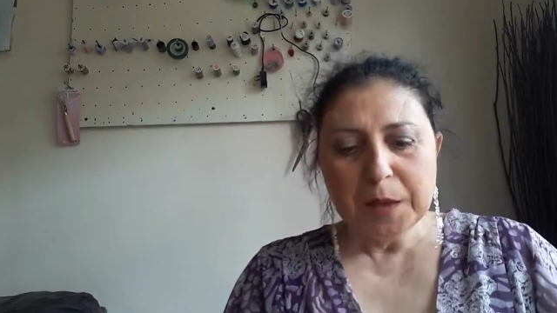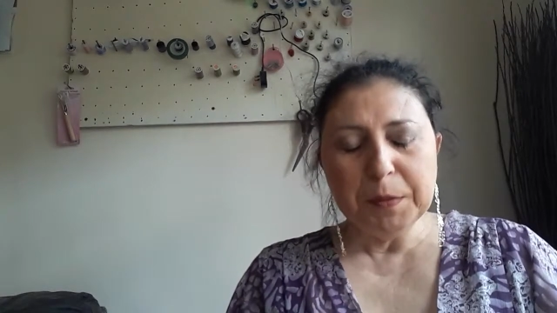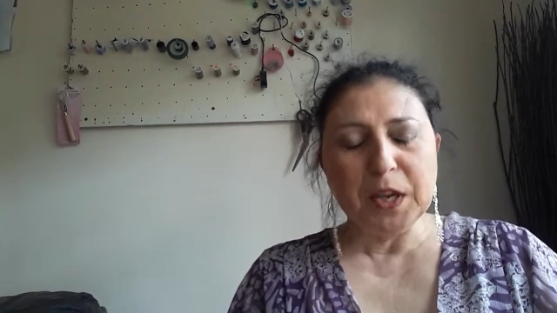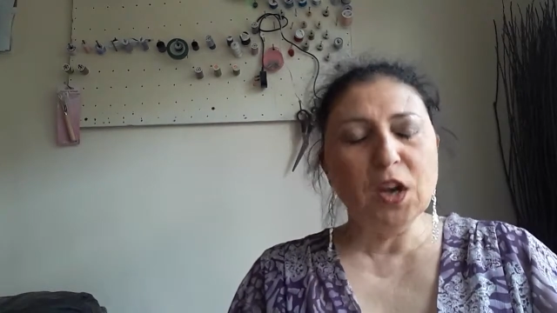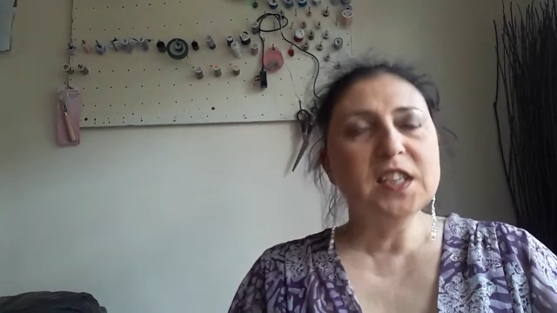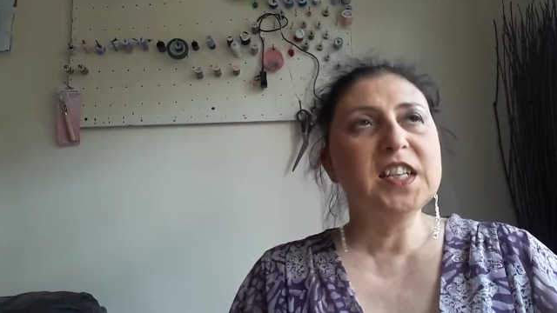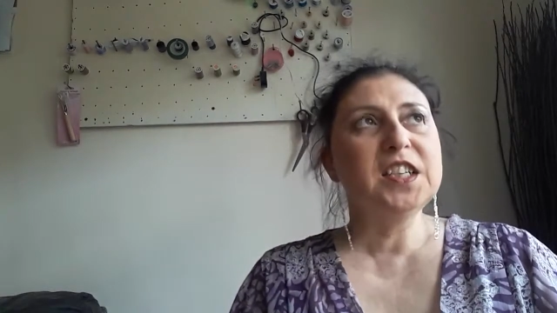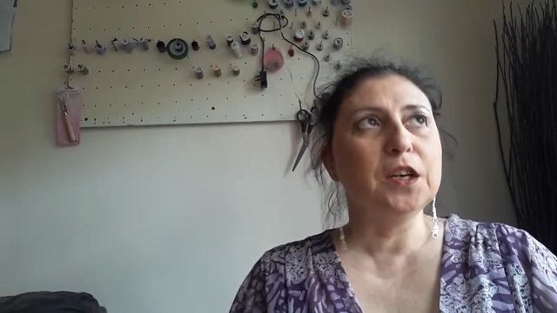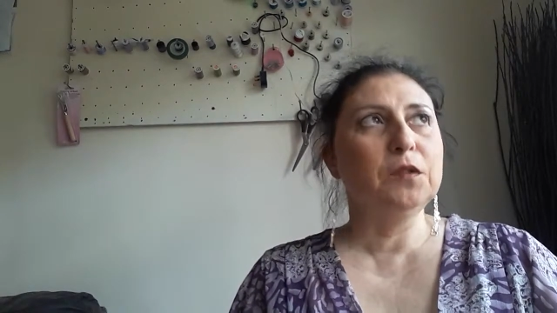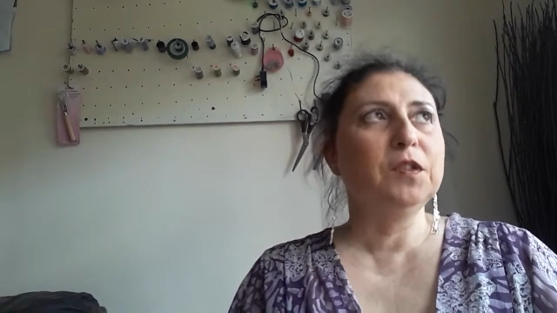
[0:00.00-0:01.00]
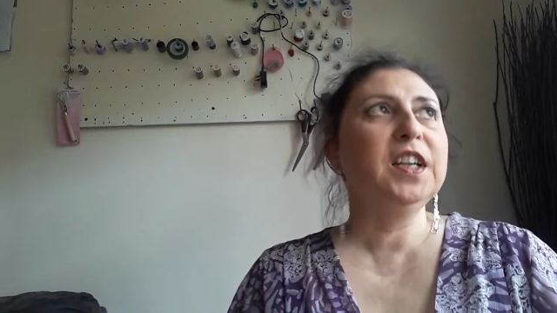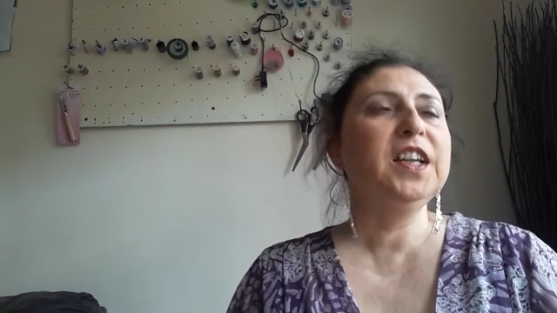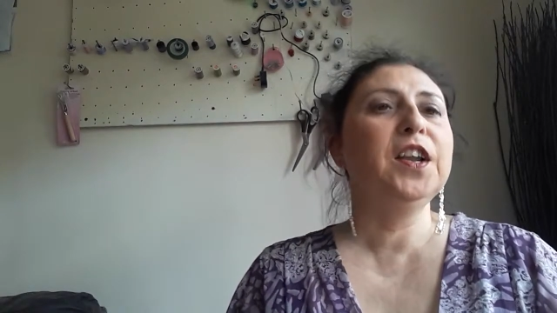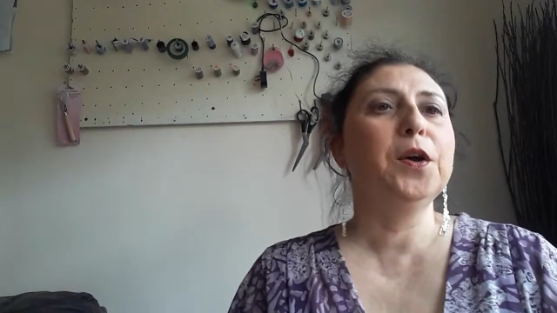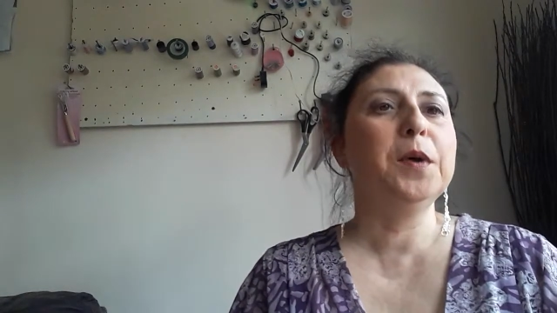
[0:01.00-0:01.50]
because they don't really
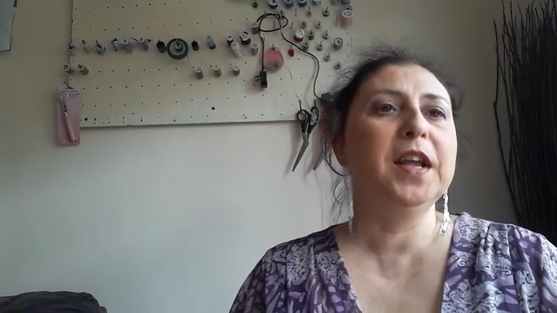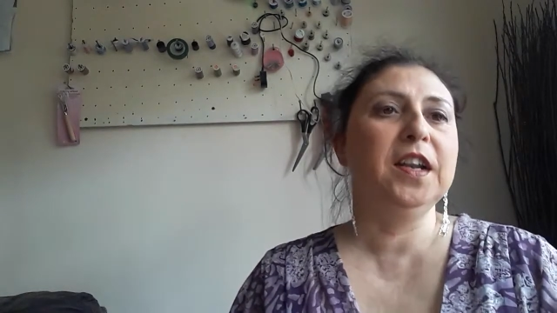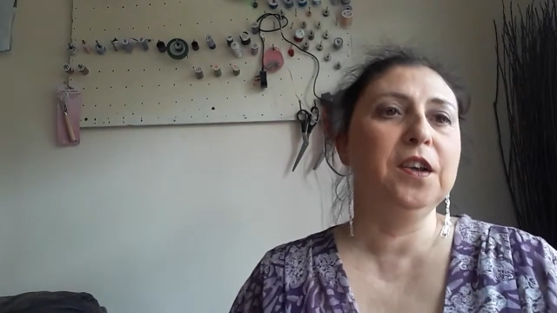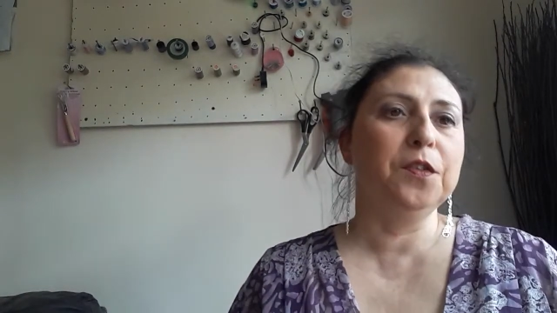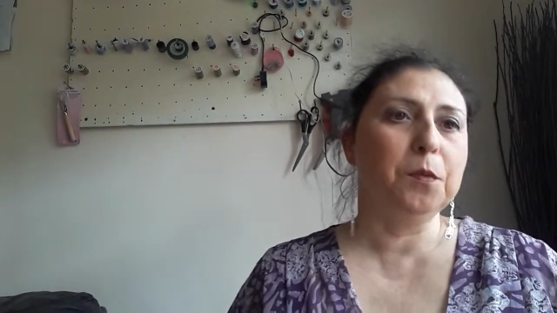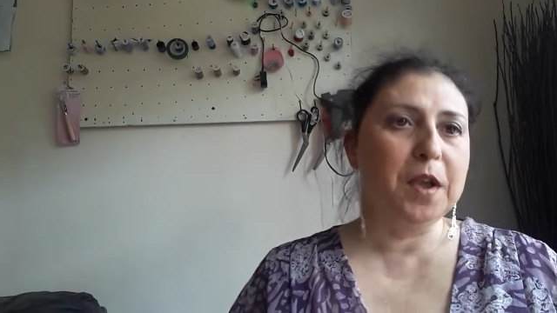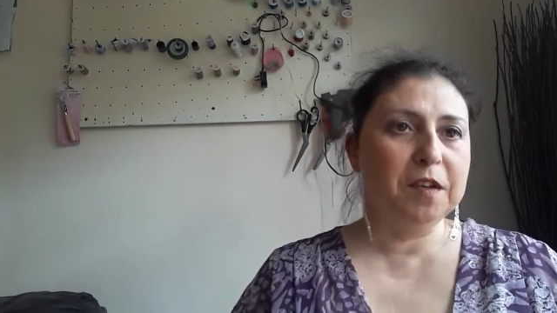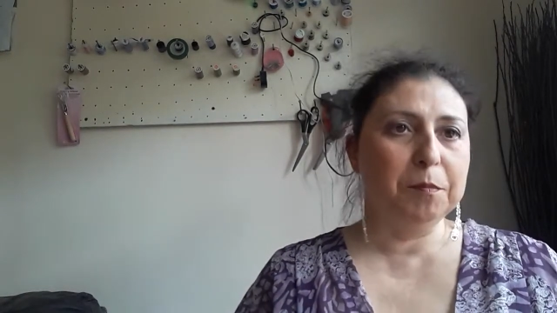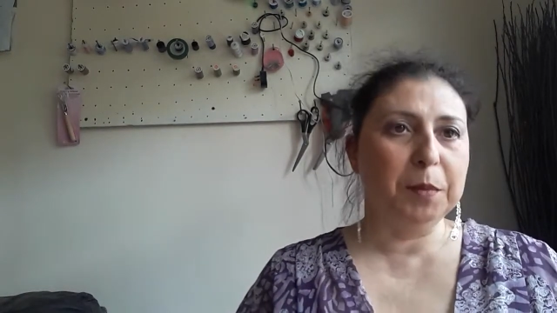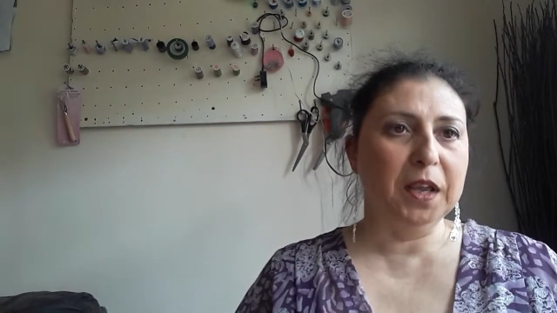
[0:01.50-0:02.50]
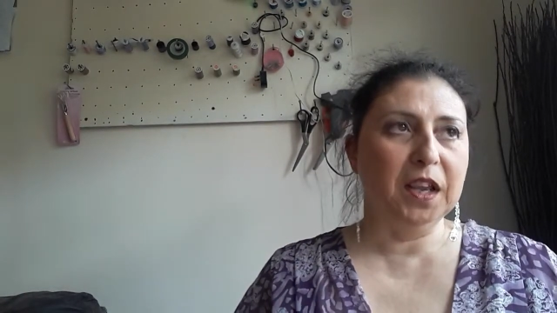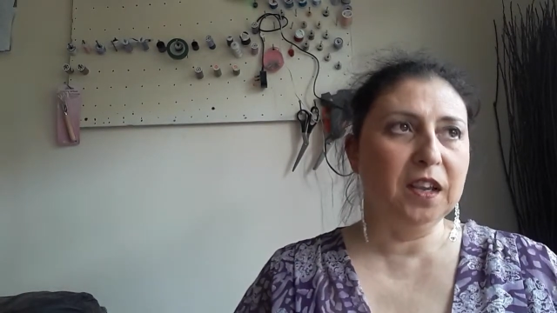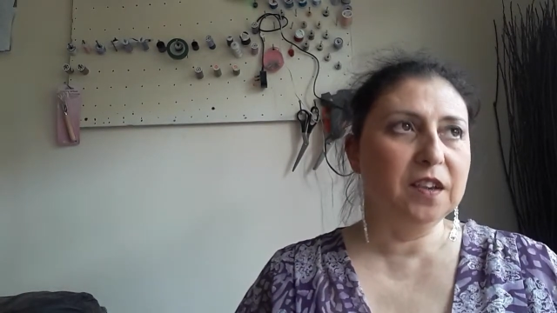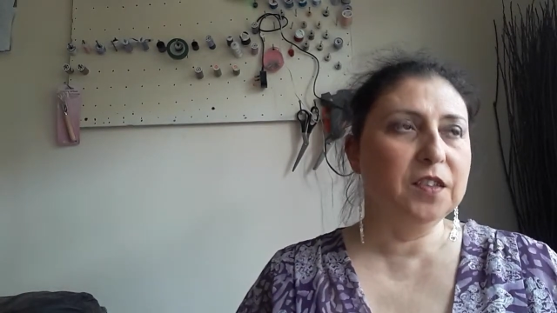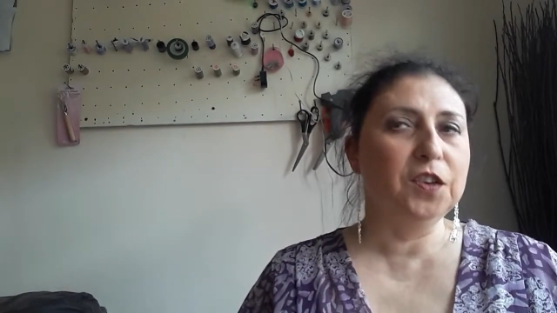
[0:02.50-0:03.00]
know any other way of
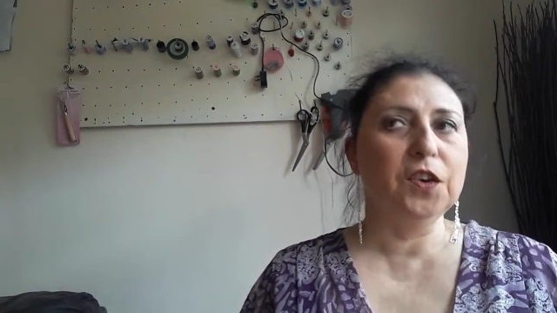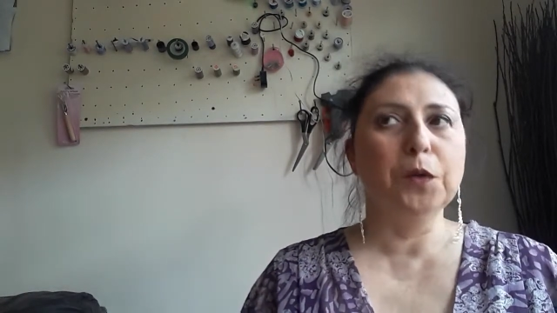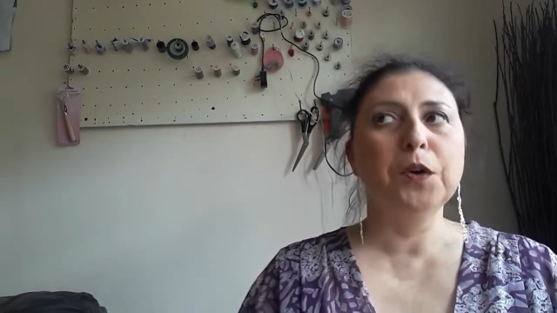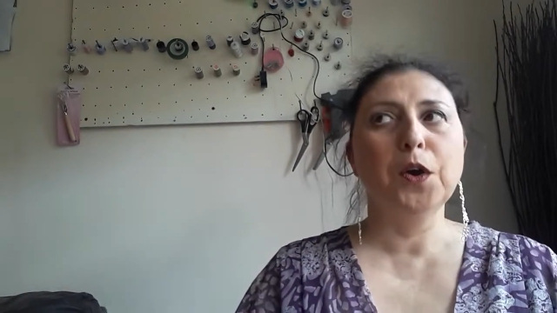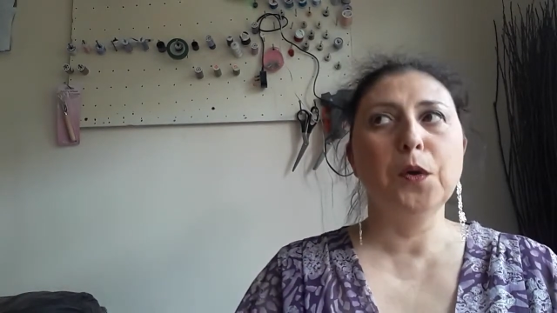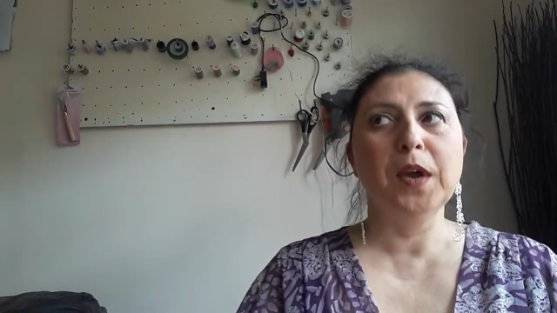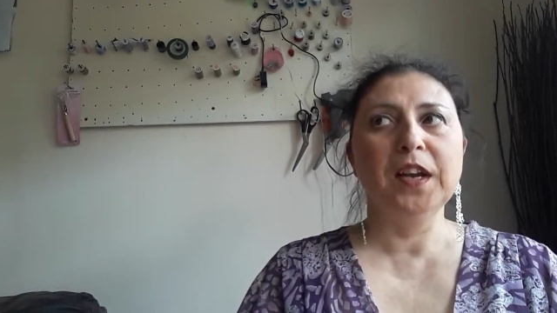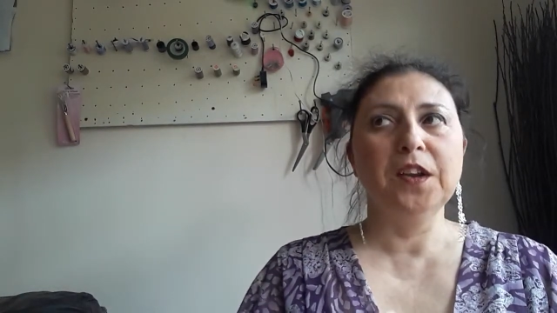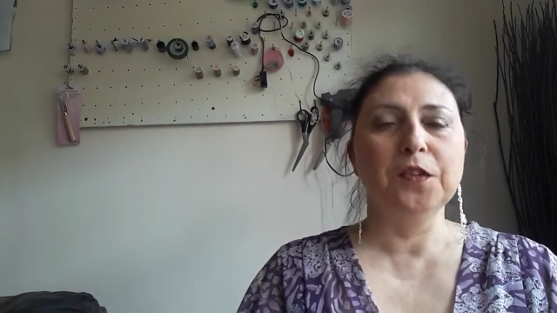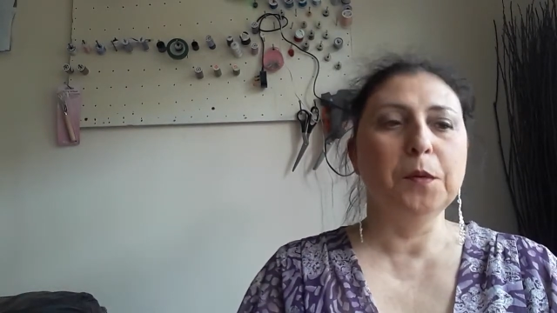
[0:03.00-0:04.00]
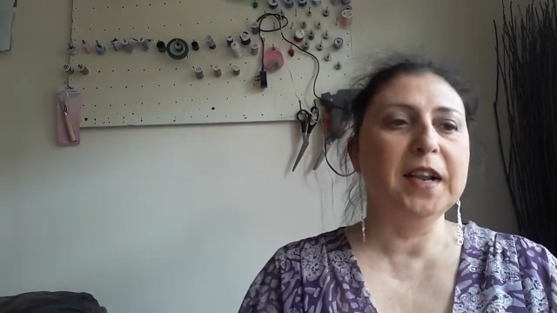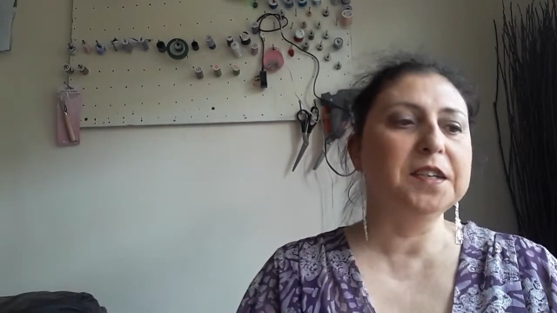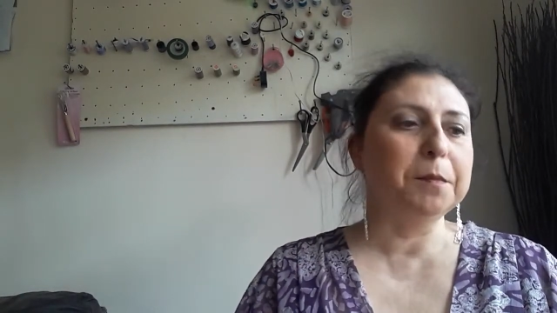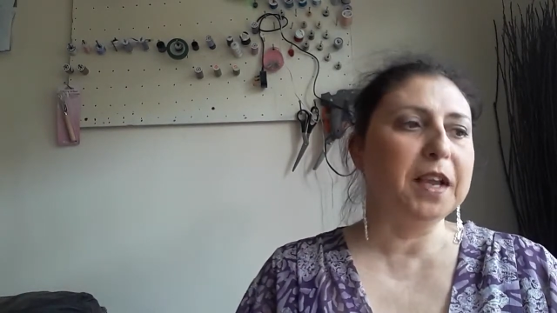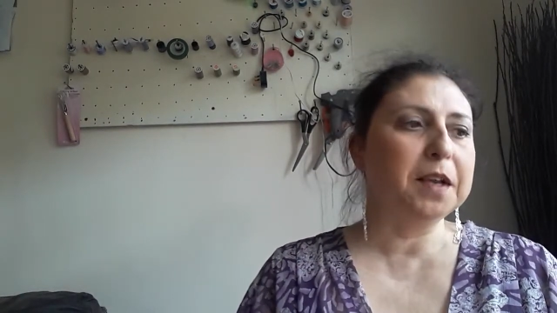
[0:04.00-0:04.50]
being. They don't know any other way
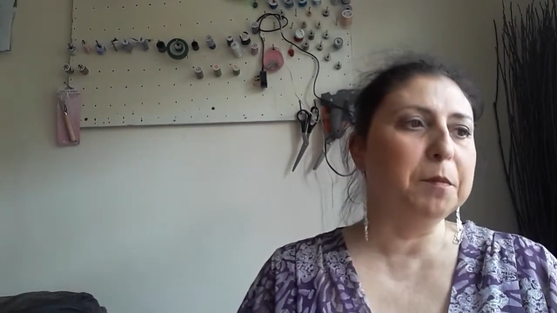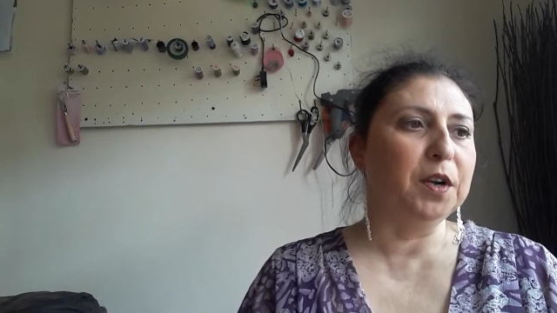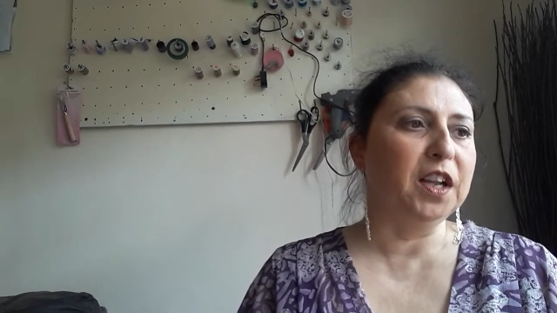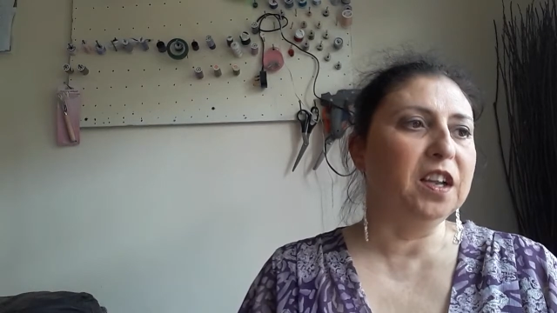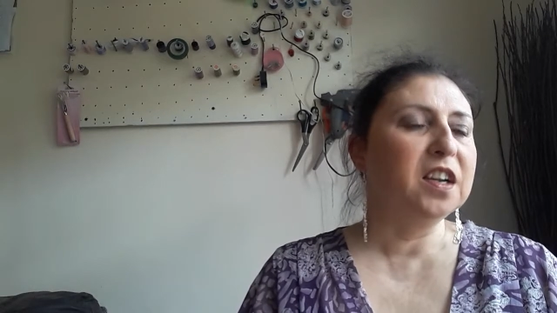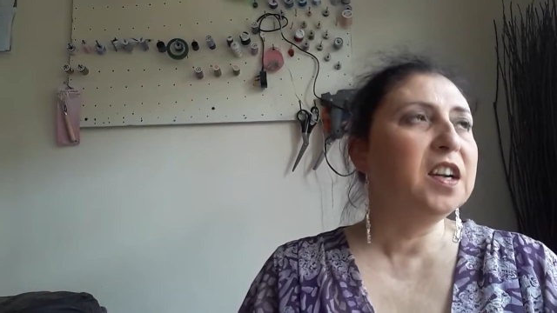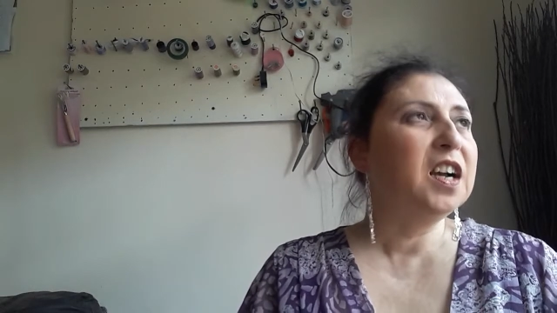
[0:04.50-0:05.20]
to make money,